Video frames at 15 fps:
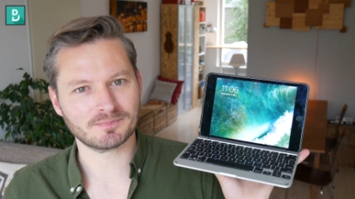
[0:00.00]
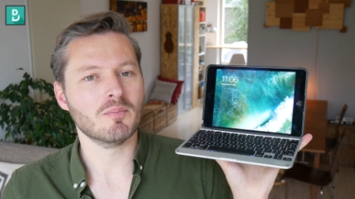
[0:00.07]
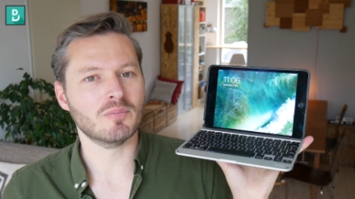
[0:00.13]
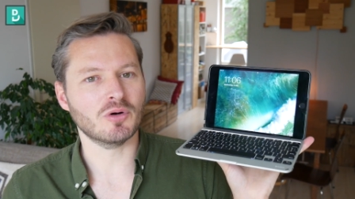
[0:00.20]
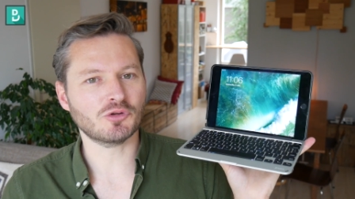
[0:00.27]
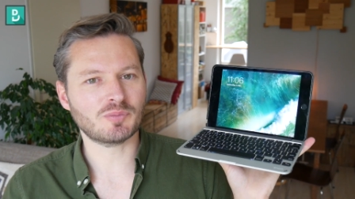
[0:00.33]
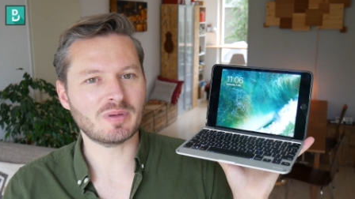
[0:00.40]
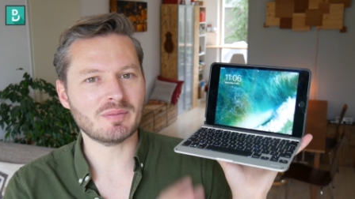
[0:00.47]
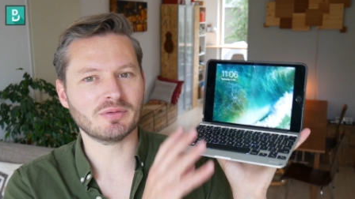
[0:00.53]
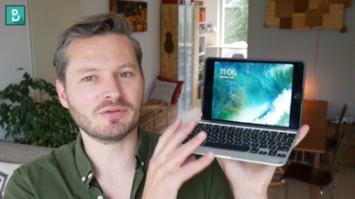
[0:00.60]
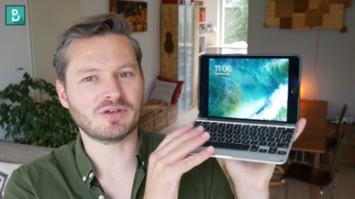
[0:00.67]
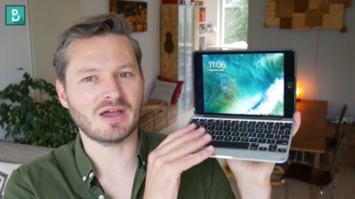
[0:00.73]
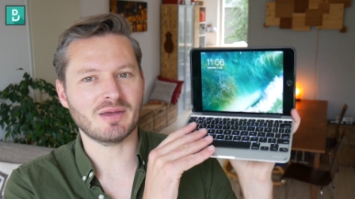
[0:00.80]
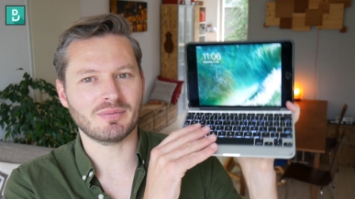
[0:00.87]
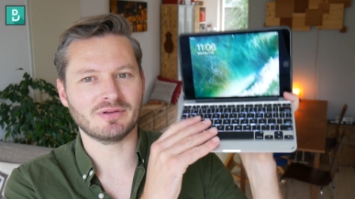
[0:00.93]
Most people
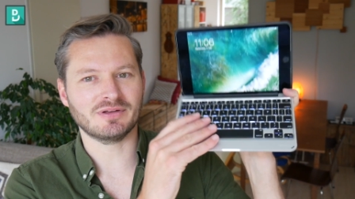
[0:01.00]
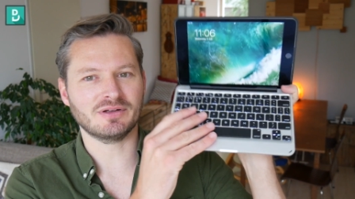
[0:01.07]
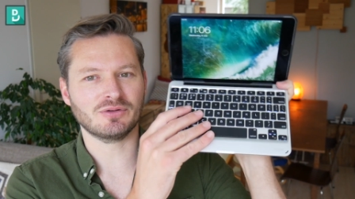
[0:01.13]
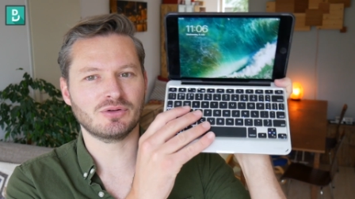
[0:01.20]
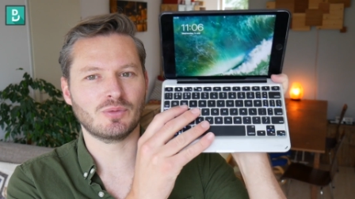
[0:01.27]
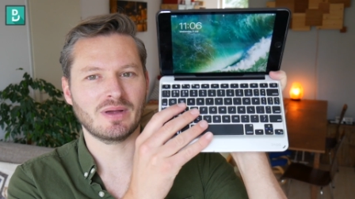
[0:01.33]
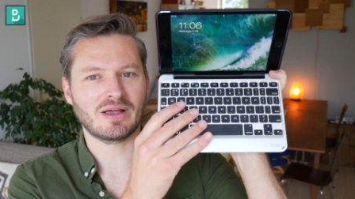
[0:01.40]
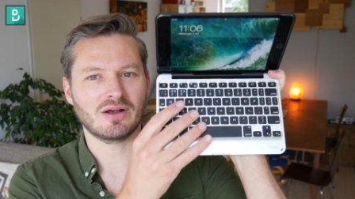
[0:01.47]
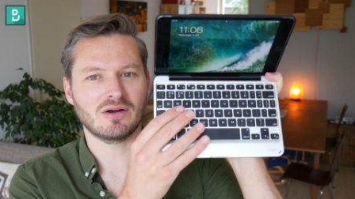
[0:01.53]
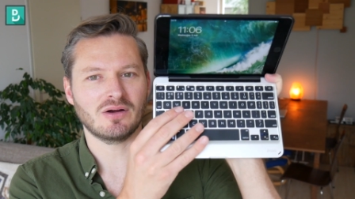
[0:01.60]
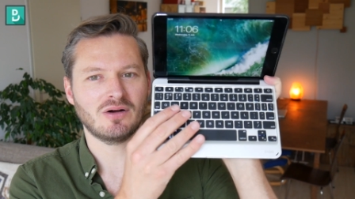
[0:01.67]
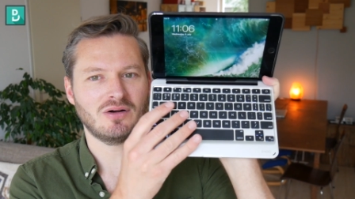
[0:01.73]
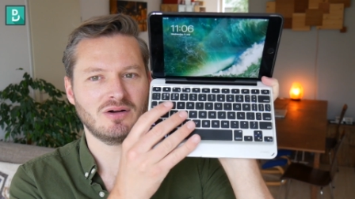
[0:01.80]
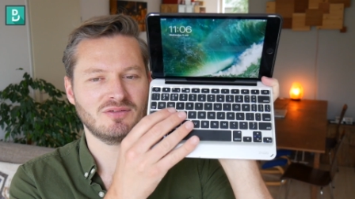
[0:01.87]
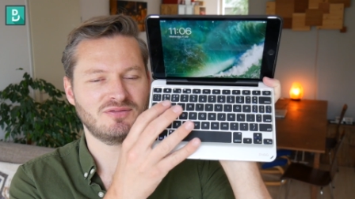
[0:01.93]
type a little
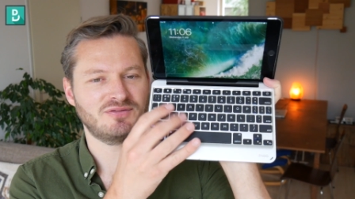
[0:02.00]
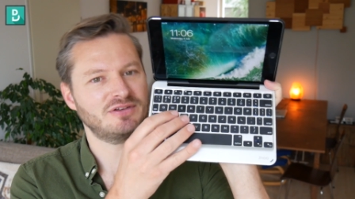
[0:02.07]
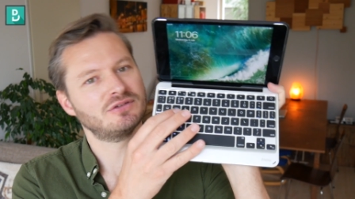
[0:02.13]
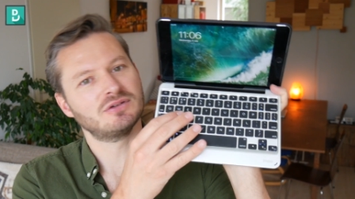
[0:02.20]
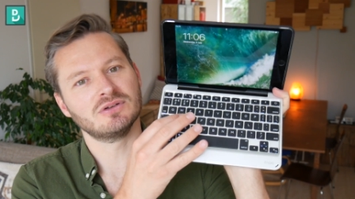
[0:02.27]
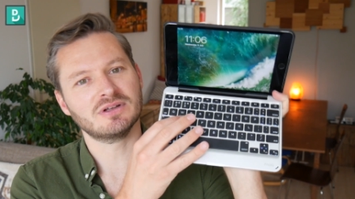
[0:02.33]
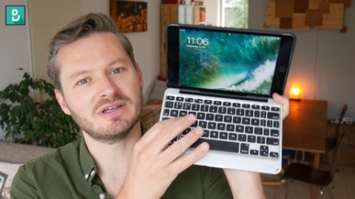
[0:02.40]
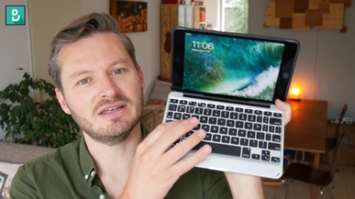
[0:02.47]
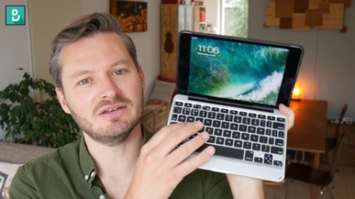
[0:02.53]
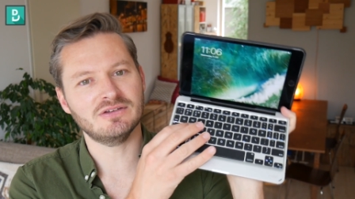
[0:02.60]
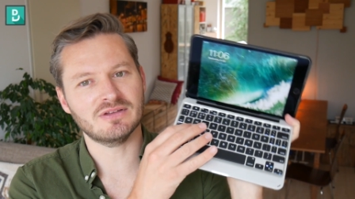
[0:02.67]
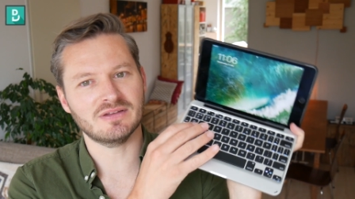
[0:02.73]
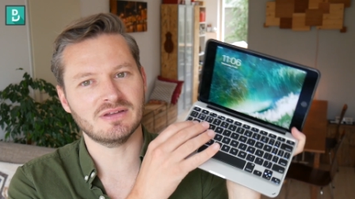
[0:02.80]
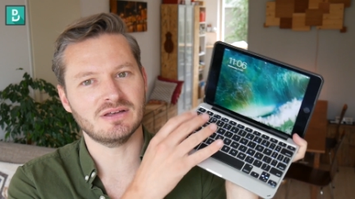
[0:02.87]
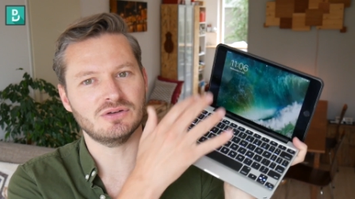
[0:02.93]
quicker on physical keys
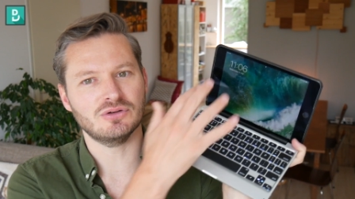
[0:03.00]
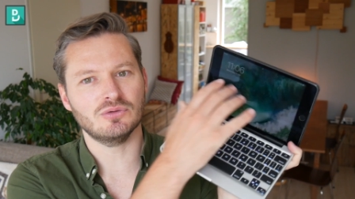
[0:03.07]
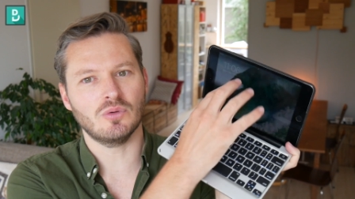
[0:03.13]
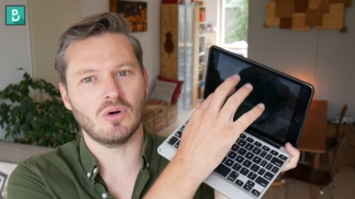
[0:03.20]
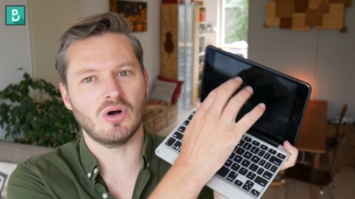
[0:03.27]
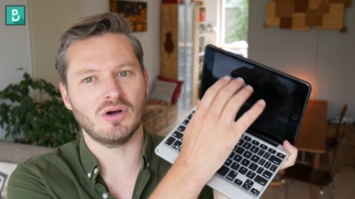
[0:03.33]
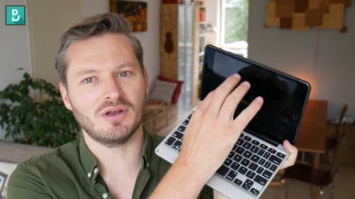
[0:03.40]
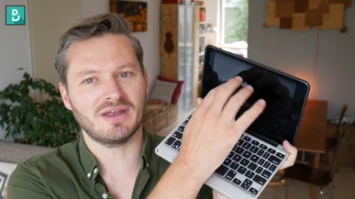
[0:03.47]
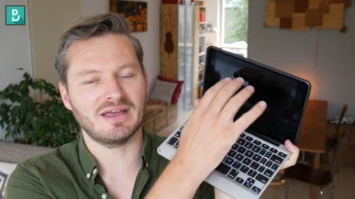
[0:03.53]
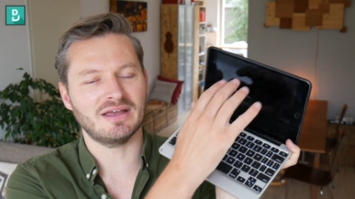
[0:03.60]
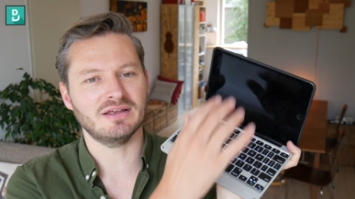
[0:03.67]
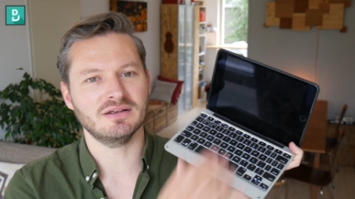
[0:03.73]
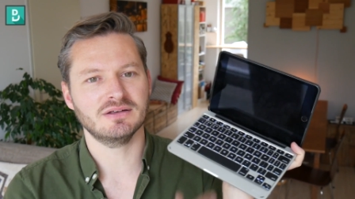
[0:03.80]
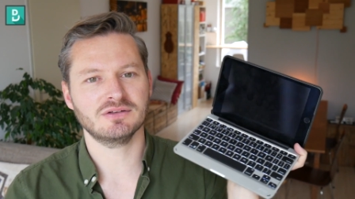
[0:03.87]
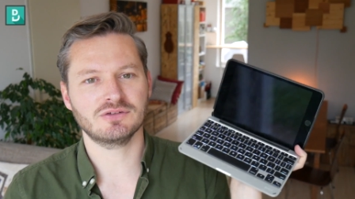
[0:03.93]
than they do on
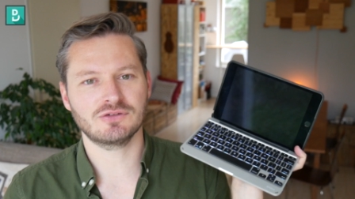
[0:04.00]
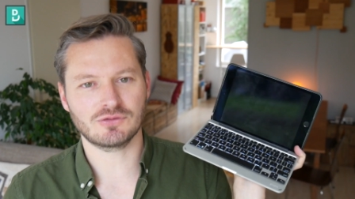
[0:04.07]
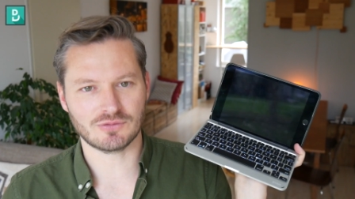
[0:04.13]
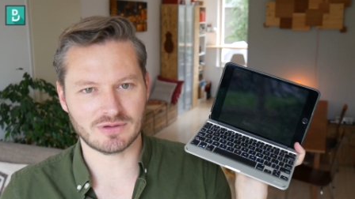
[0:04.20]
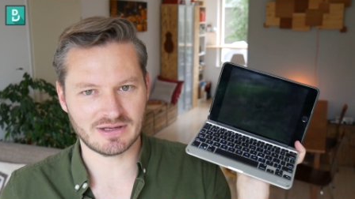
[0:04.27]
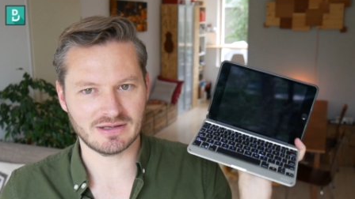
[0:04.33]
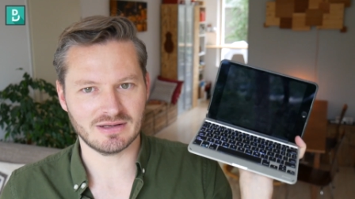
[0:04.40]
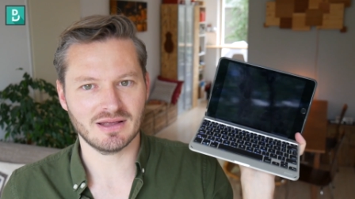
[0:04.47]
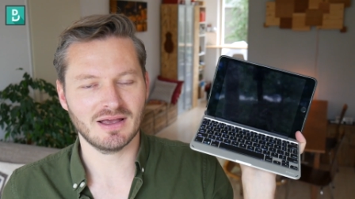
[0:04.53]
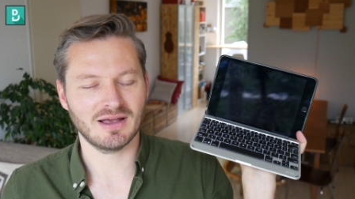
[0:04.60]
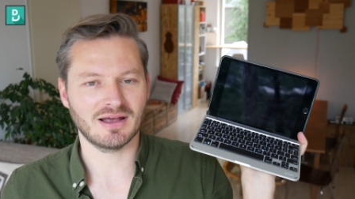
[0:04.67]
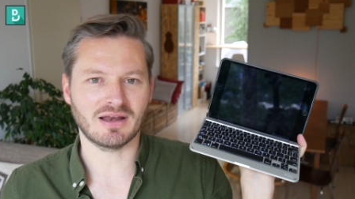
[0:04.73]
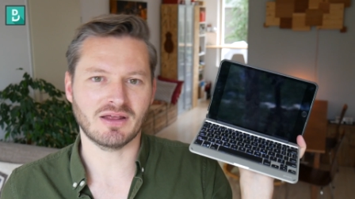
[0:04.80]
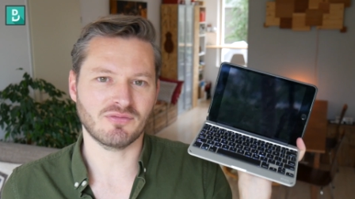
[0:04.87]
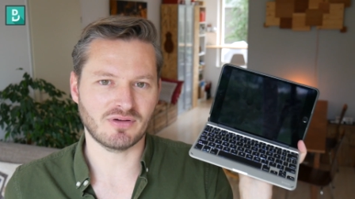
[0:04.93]
a screen,
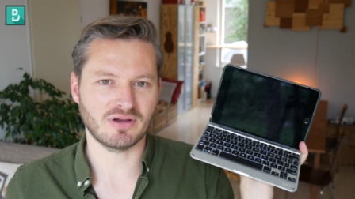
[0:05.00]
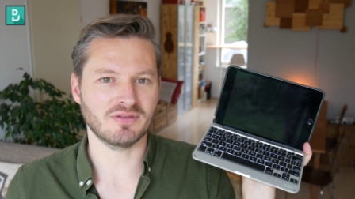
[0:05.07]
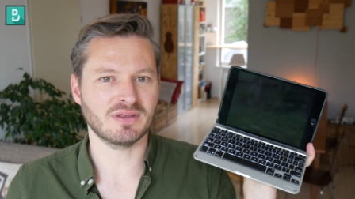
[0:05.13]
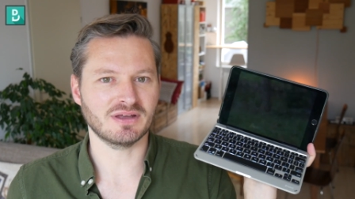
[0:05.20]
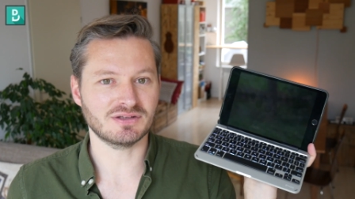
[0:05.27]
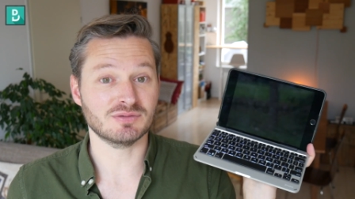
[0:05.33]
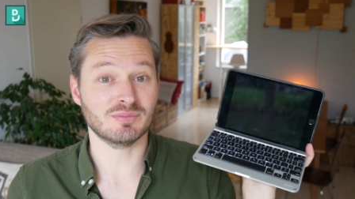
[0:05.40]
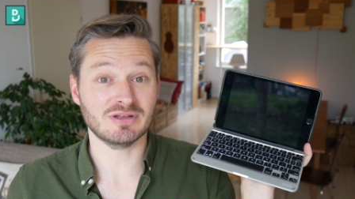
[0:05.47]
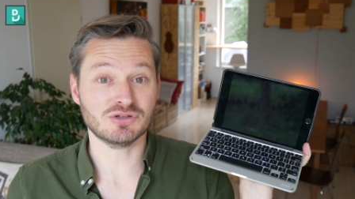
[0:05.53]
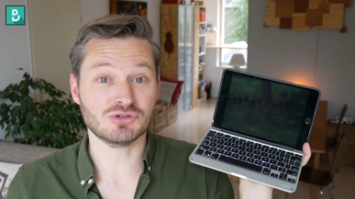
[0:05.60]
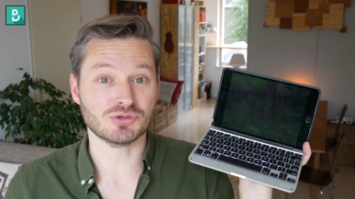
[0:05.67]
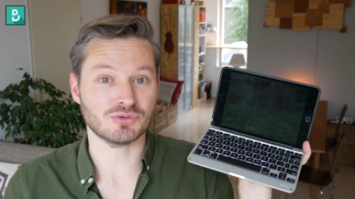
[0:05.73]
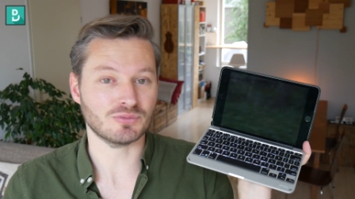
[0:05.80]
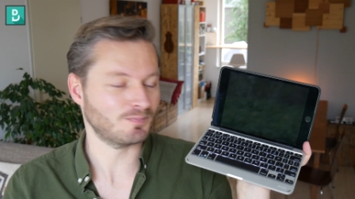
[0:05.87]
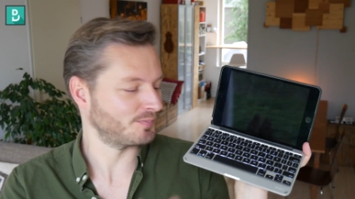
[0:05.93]
and I found that to be
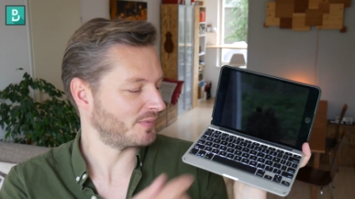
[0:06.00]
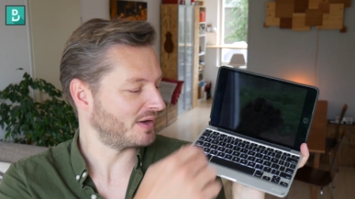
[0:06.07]
true.